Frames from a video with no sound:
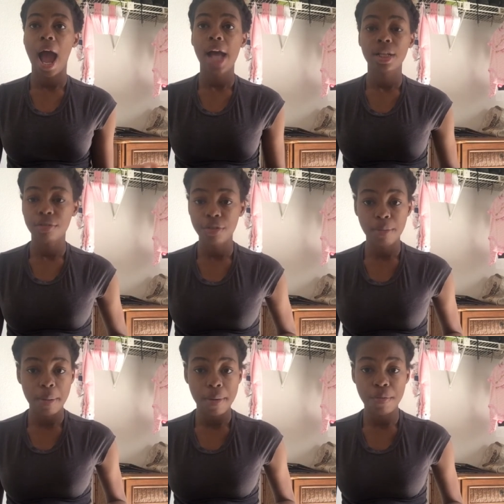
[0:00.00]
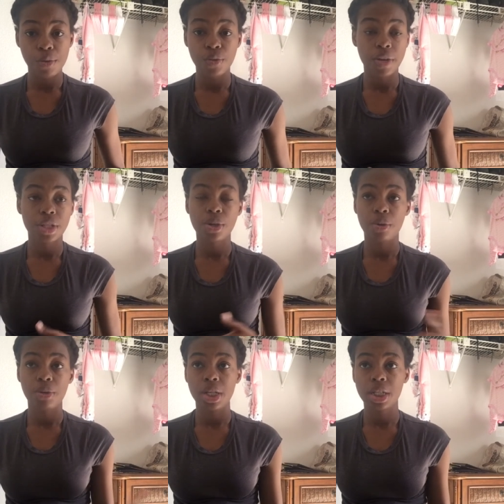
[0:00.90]
I didn't feel my baby move at
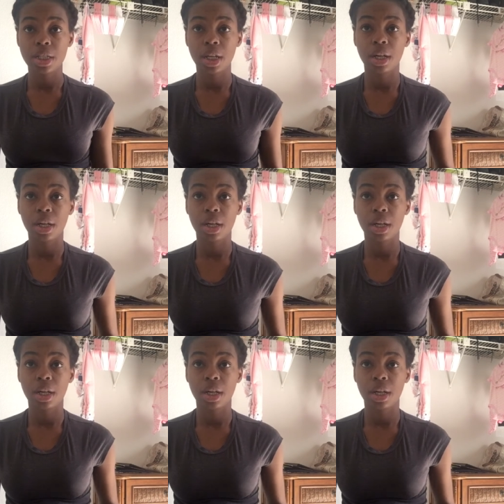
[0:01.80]
12 weeks.